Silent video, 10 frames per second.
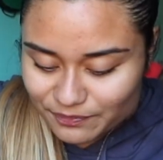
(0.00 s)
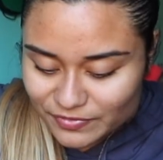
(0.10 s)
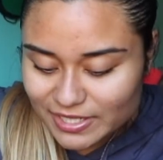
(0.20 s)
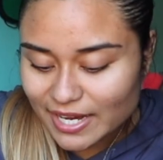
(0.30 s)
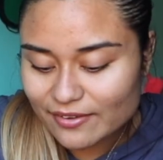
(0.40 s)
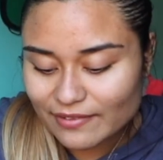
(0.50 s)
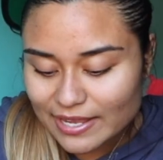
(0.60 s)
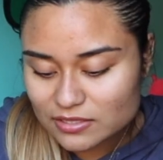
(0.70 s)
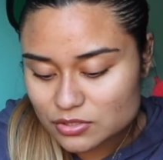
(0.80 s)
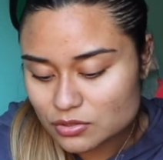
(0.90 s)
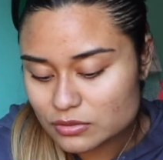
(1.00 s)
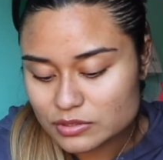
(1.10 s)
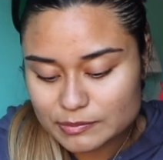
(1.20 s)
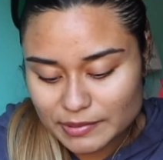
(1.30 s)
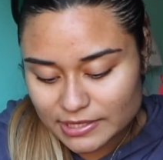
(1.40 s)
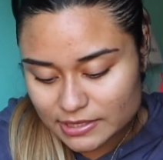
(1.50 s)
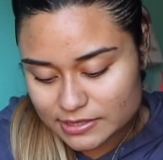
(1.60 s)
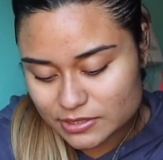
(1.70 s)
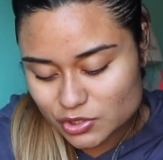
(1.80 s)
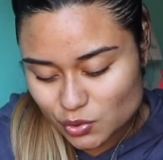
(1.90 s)
And then I have iTunes,
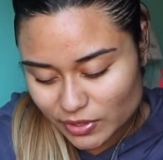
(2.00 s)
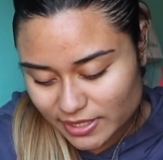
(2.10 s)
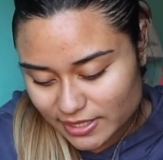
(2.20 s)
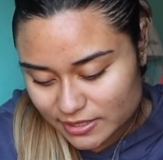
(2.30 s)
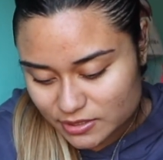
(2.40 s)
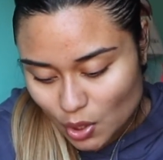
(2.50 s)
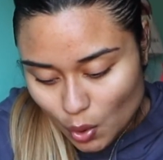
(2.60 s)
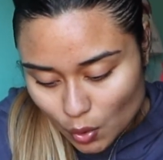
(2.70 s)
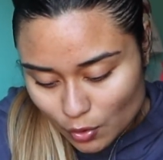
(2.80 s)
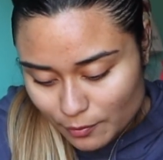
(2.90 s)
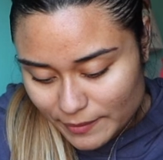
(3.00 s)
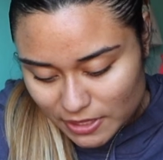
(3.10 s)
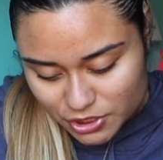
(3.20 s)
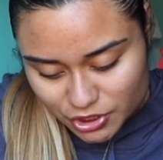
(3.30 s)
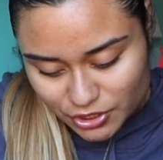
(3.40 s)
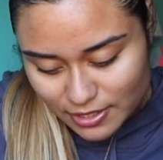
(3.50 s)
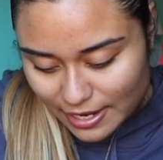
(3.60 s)
books, shortcuts, home, measure,